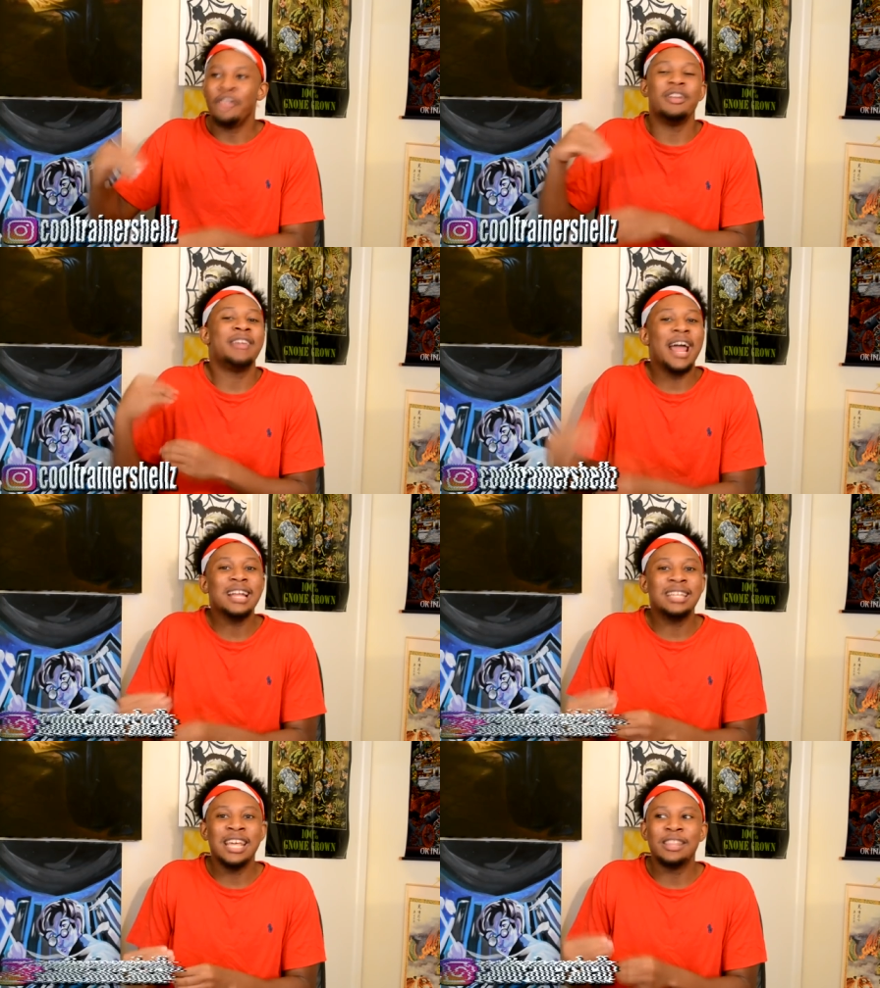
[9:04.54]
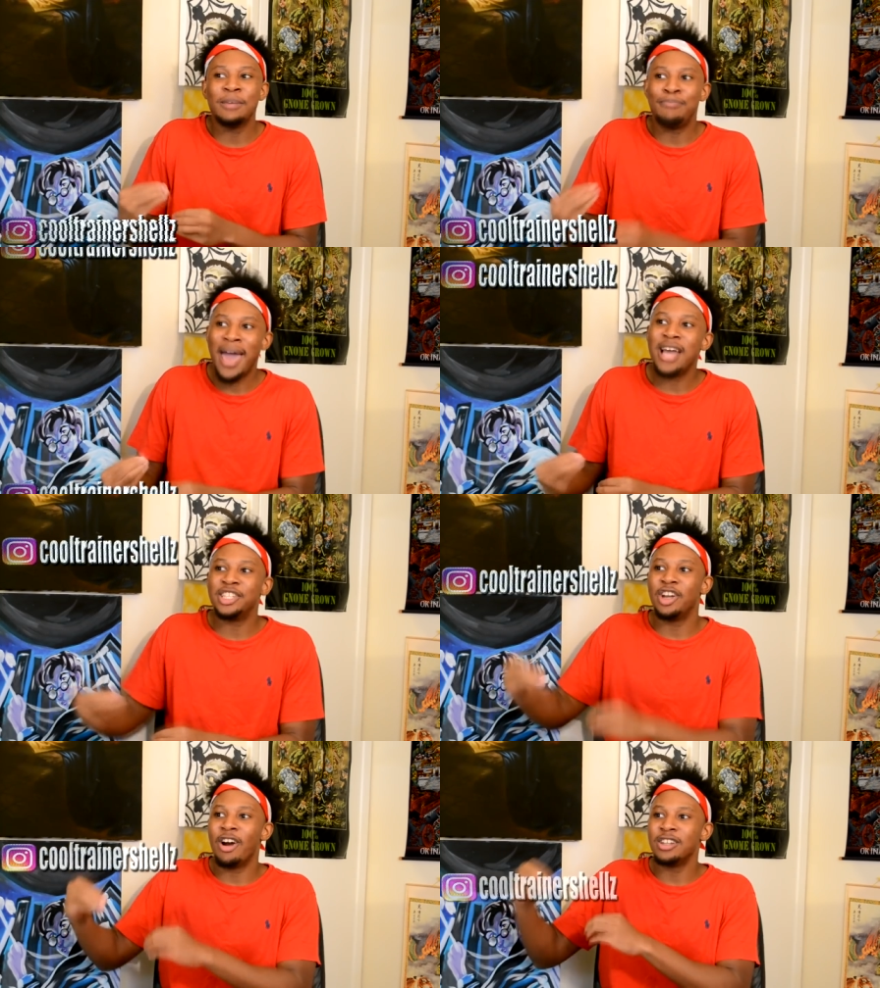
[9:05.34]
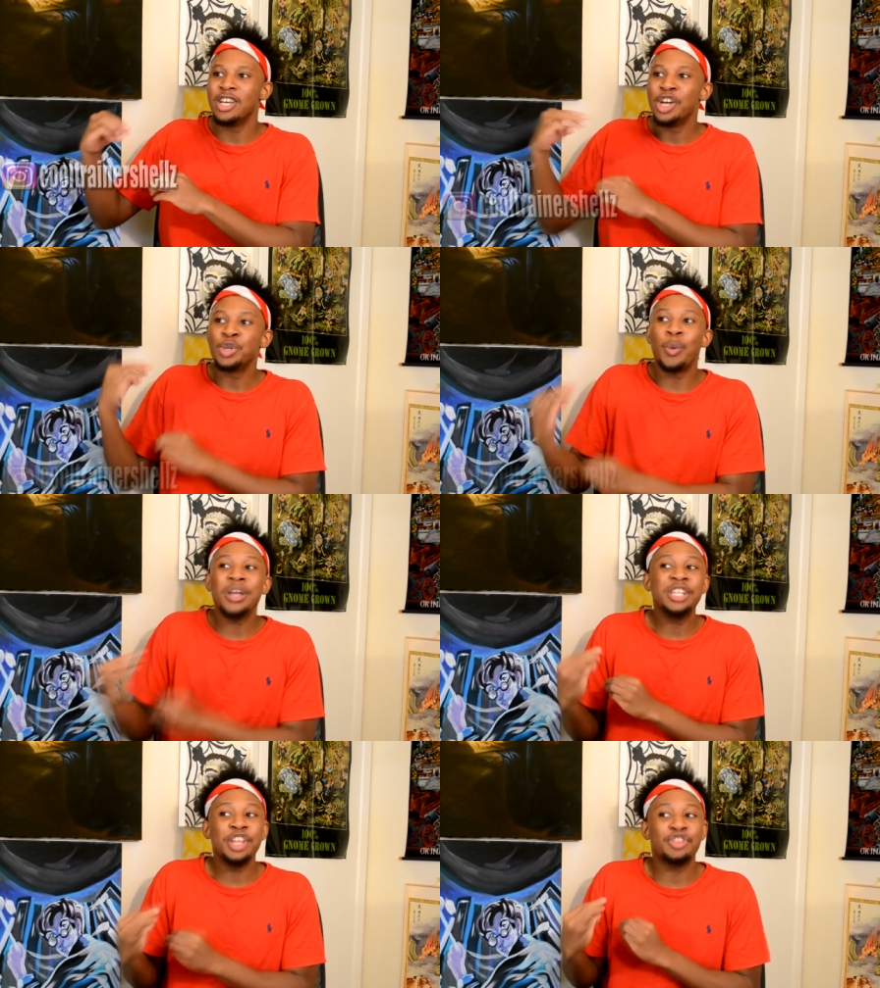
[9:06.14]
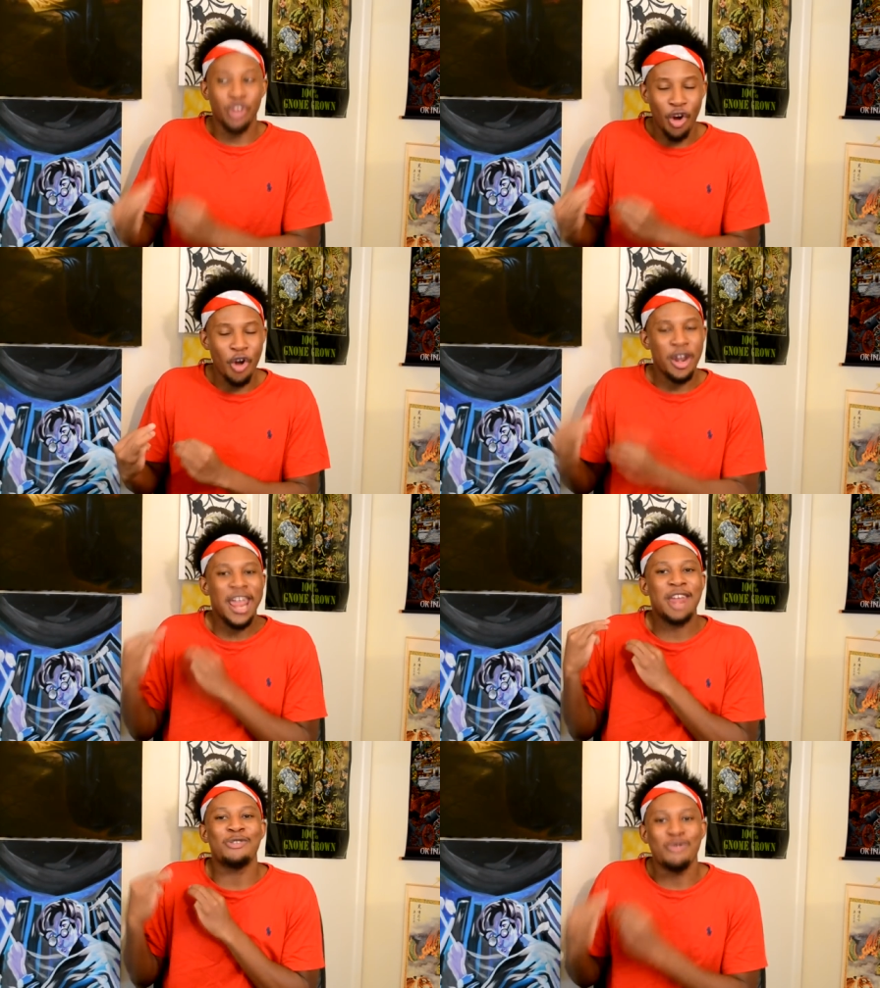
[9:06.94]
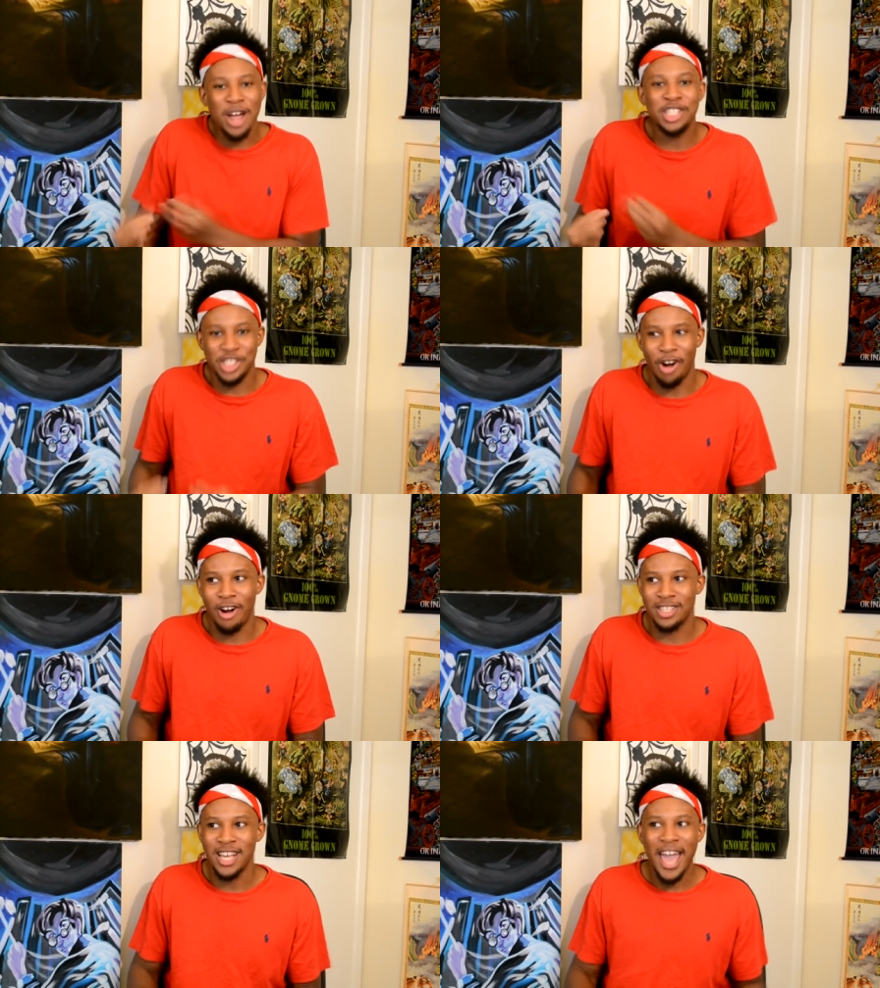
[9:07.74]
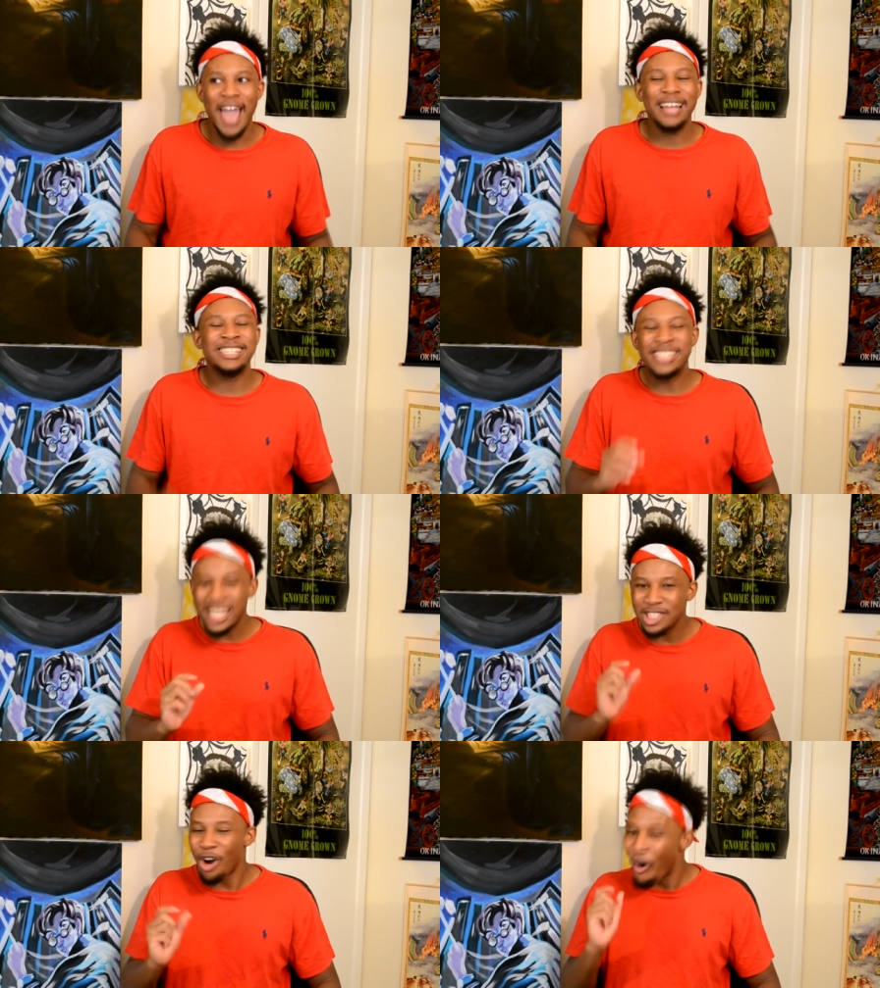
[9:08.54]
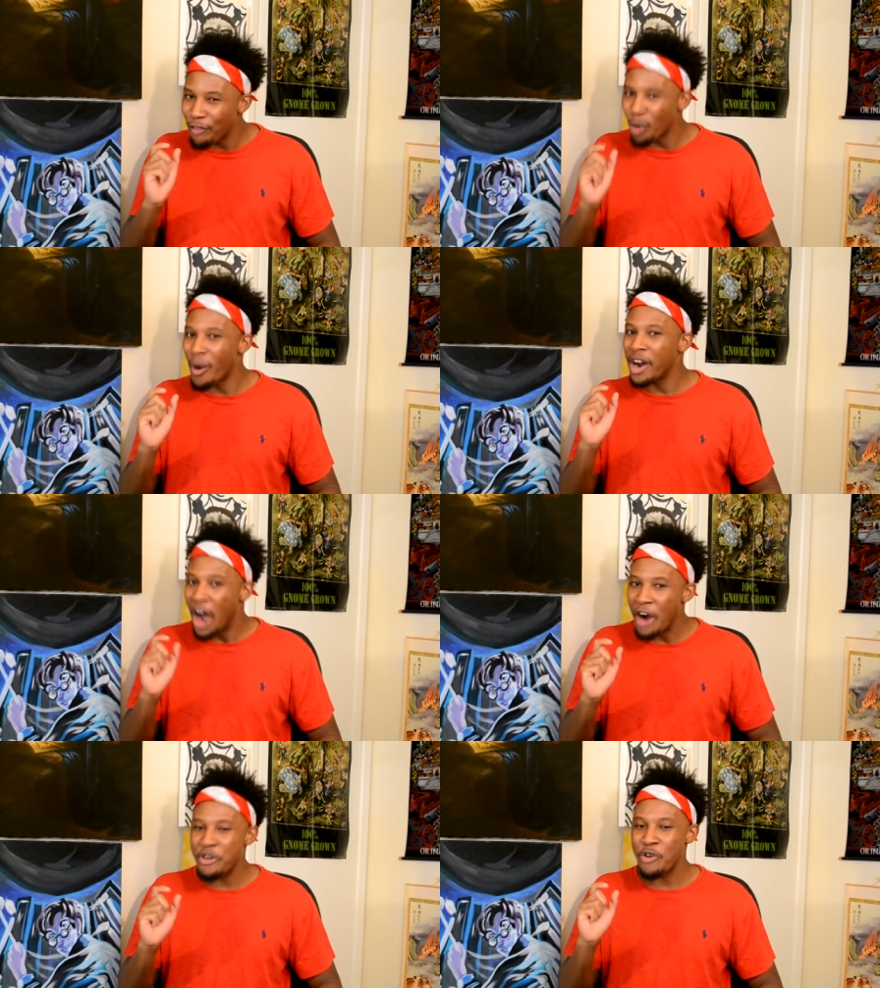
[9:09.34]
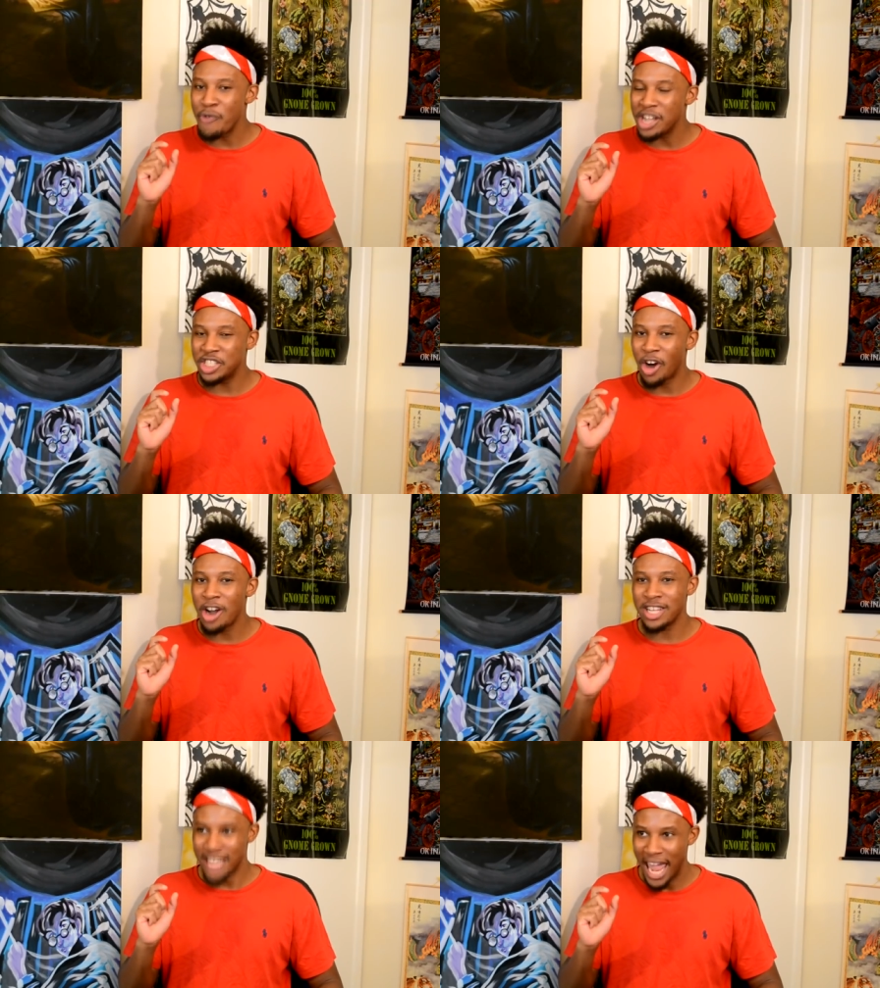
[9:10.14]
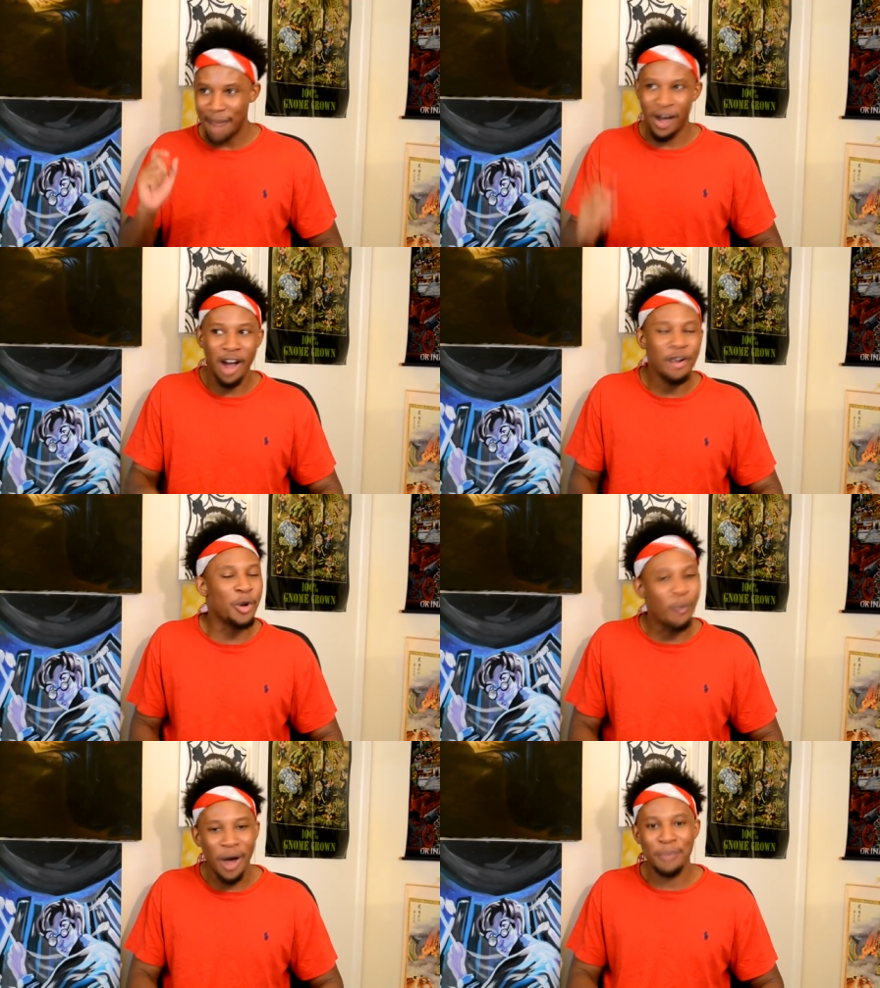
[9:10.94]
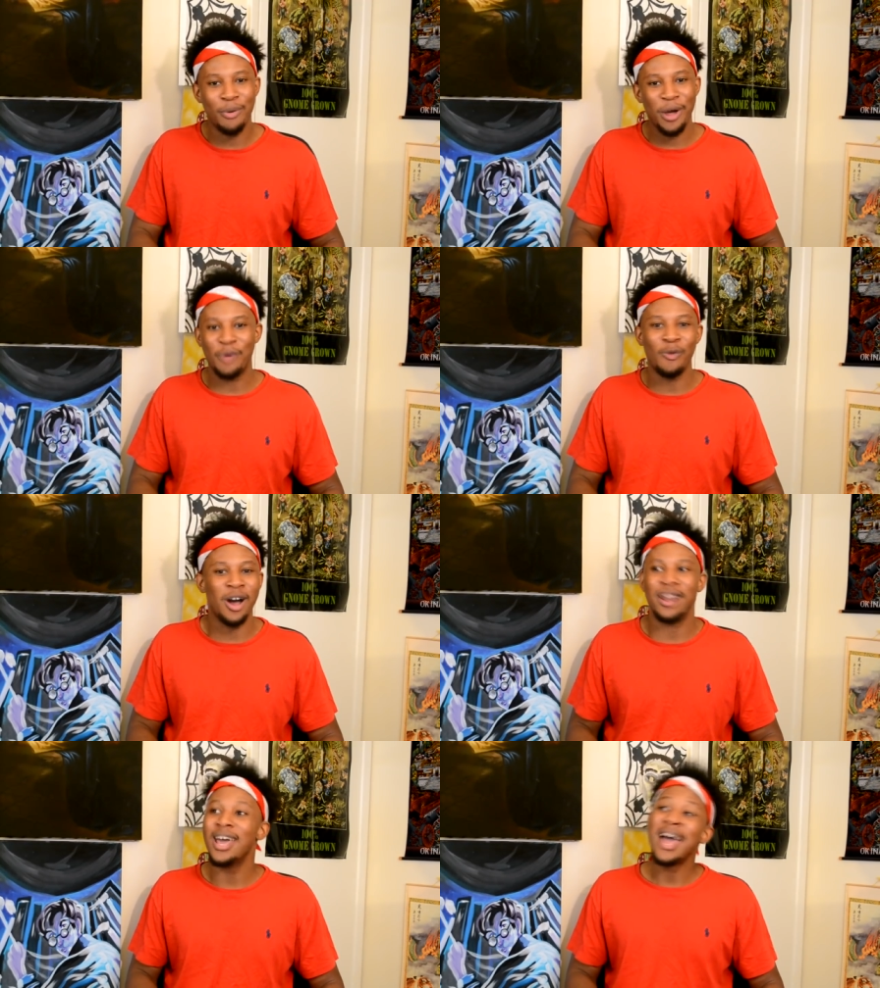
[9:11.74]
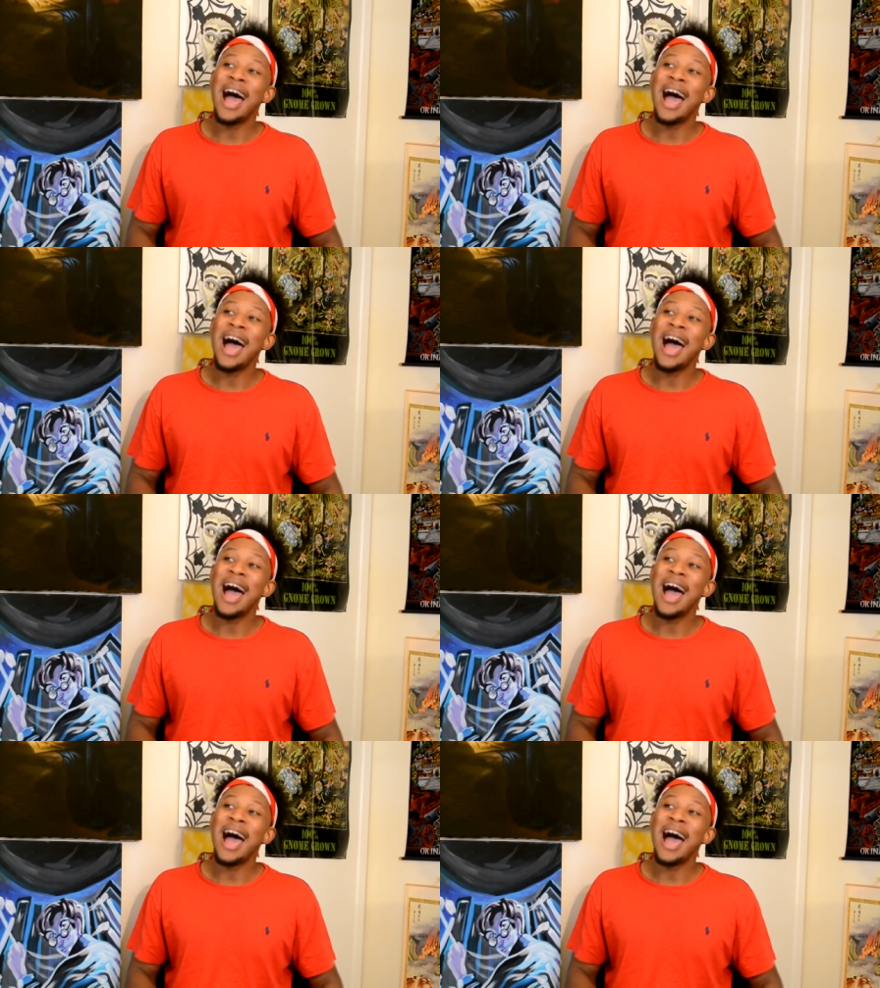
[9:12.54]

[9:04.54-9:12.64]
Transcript: They're 19th in pass yards, 23rd in rush yards, at just over 100 rush yards a game, 101.1.